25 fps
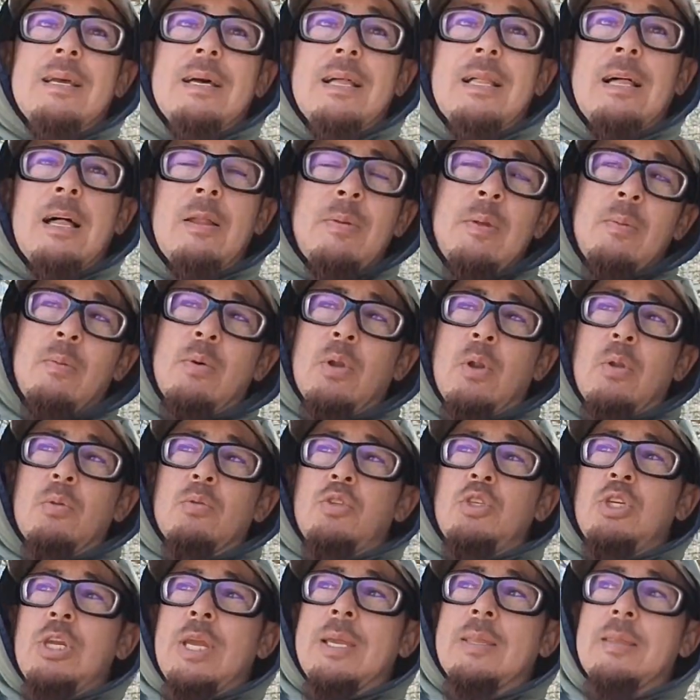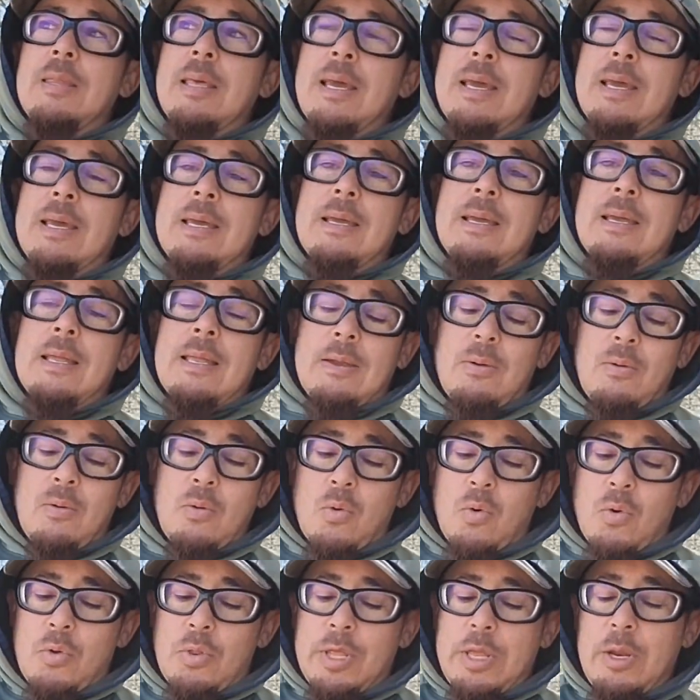A lot of people don't check that,
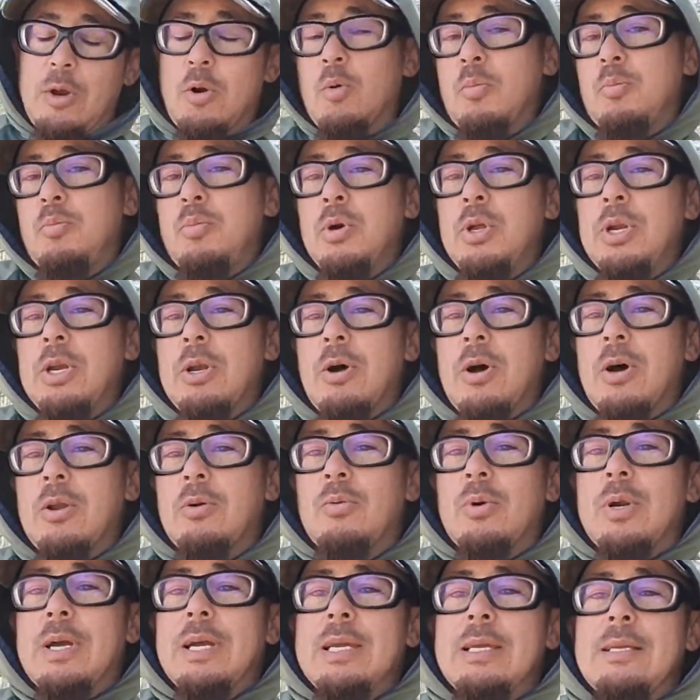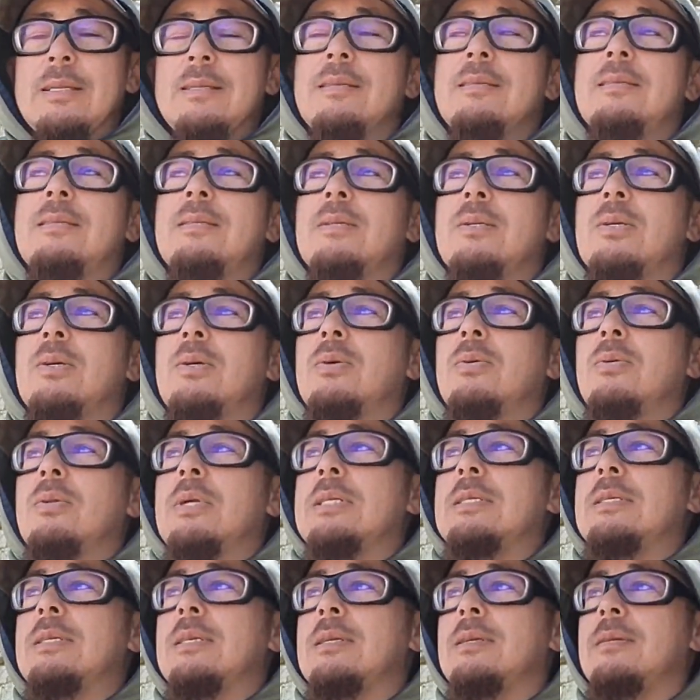or they don't put it on right. So
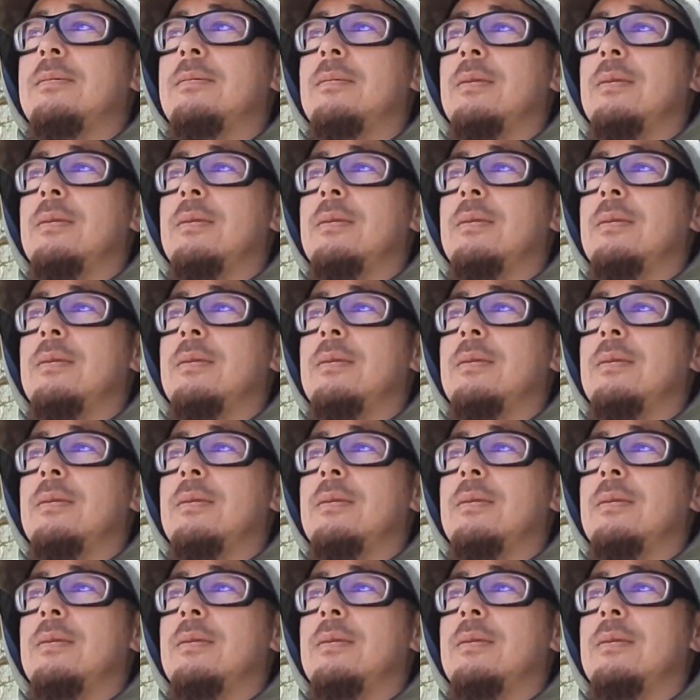that's